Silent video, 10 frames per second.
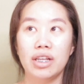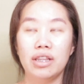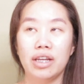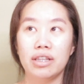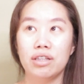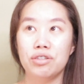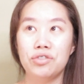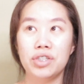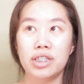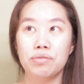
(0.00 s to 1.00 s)
like,
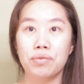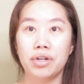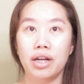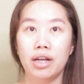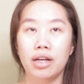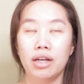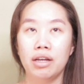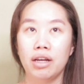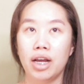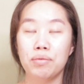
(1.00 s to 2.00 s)
there's things where
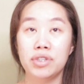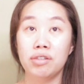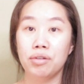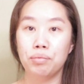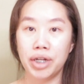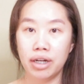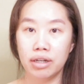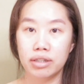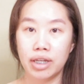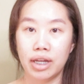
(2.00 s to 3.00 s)
I wasn't
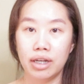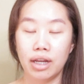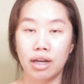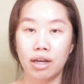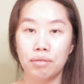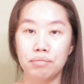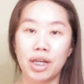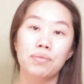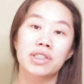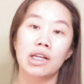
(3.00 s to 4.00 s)
aware that
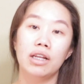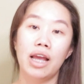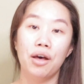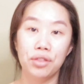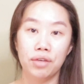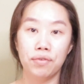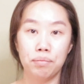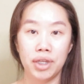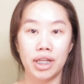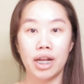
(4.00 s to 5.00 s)
that wasn't healthy for
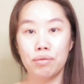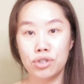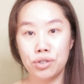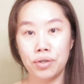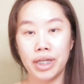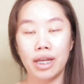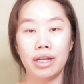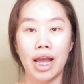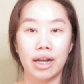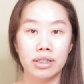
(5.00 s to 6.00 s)
me, that I was doing
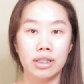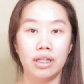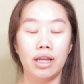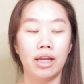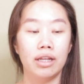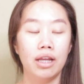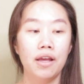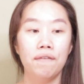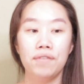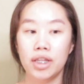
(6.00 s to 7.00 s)
and acting and
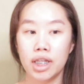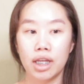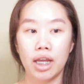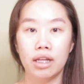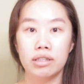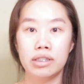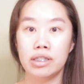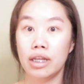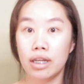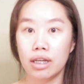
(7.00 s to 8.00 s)
feeling and
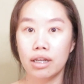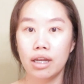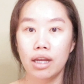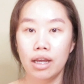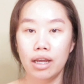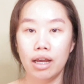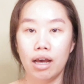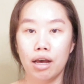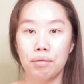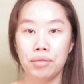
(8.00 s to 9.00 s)
seeing
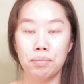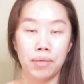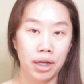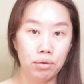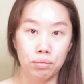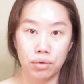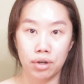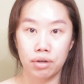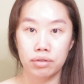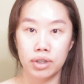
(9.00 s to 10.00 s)
in my own
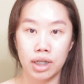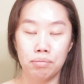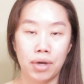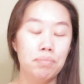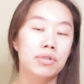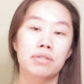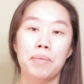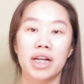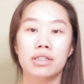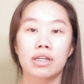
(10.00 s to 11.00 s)
world, in my
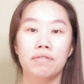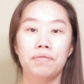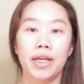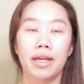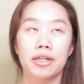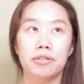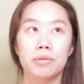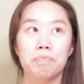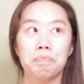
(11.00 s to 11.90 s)
perspective. And